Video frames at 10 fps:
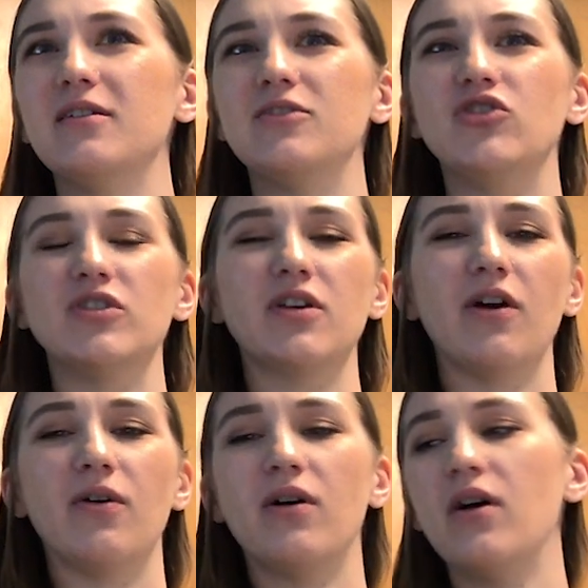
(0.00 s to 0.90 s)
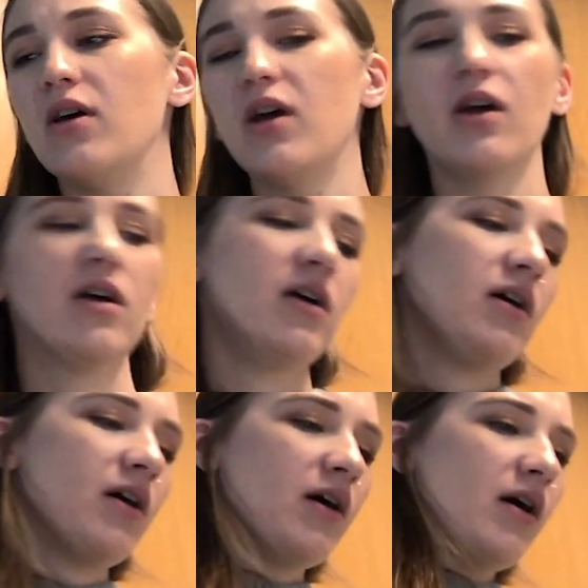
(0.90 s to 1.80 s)
just go,
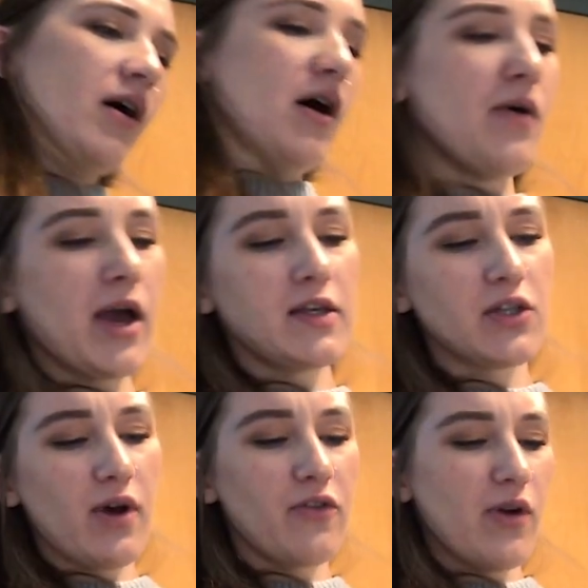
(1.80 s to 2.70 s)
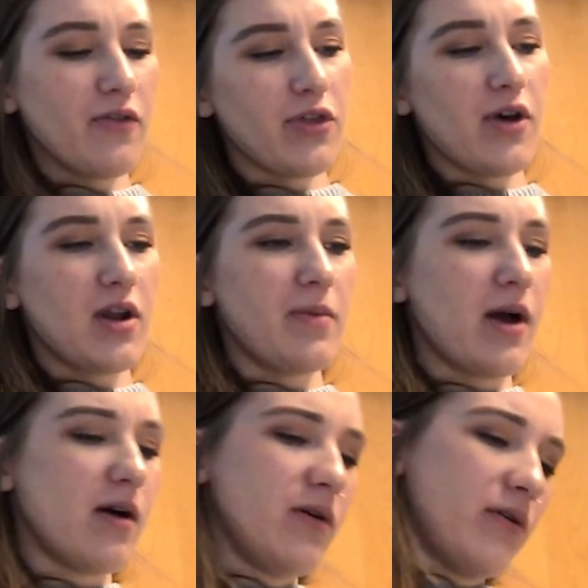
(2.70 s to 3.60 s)
okay, so have you ever thought
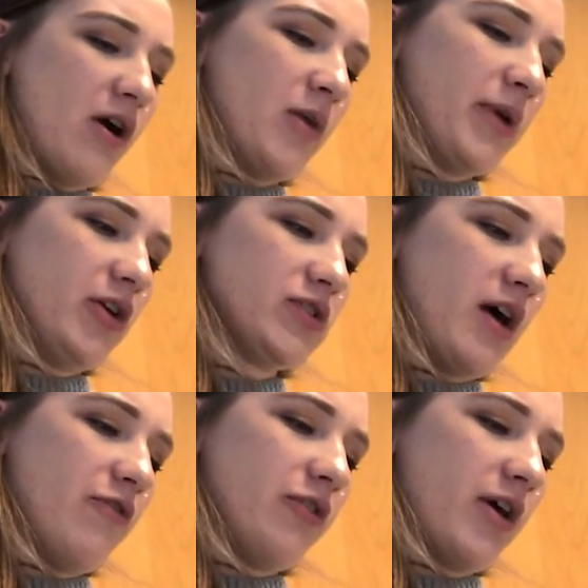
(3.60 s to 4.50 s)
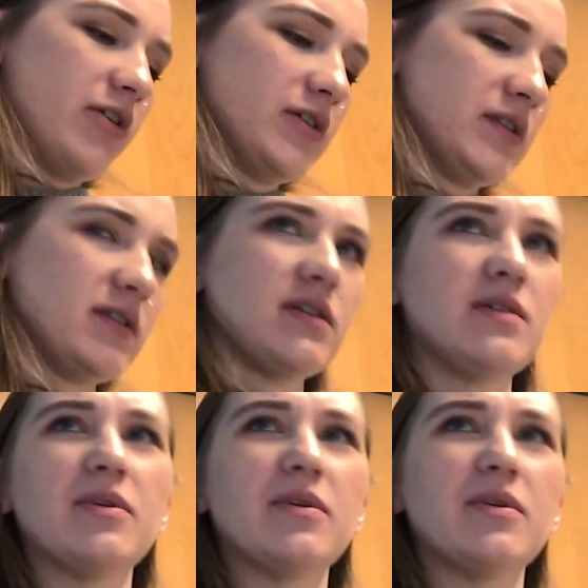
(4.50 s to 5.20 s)
about harming yourself or others?